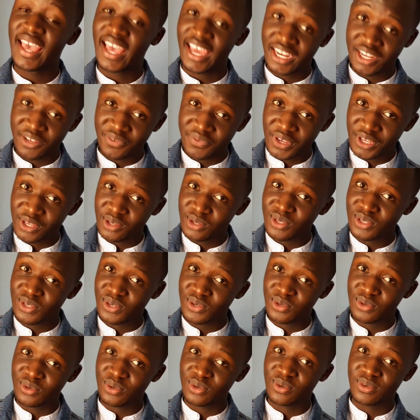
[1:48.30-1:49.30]
And if you're used
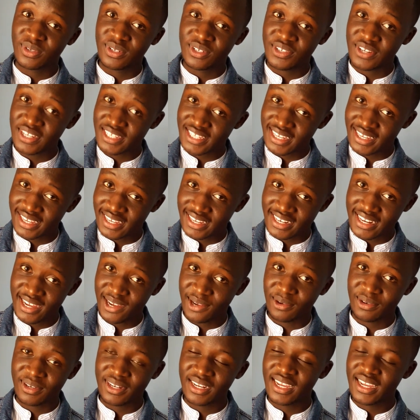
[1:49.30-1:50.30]
to dressing it
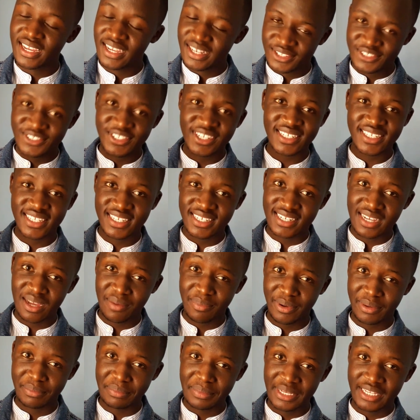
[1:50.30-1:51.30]
down, dress it
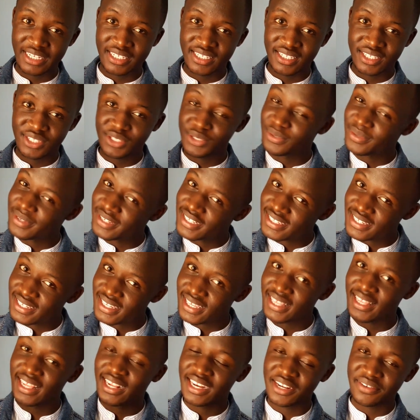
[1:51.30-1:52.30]
up a bit. You will
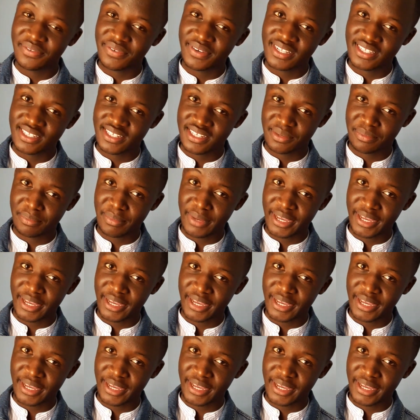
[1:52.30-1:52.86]
see the difference it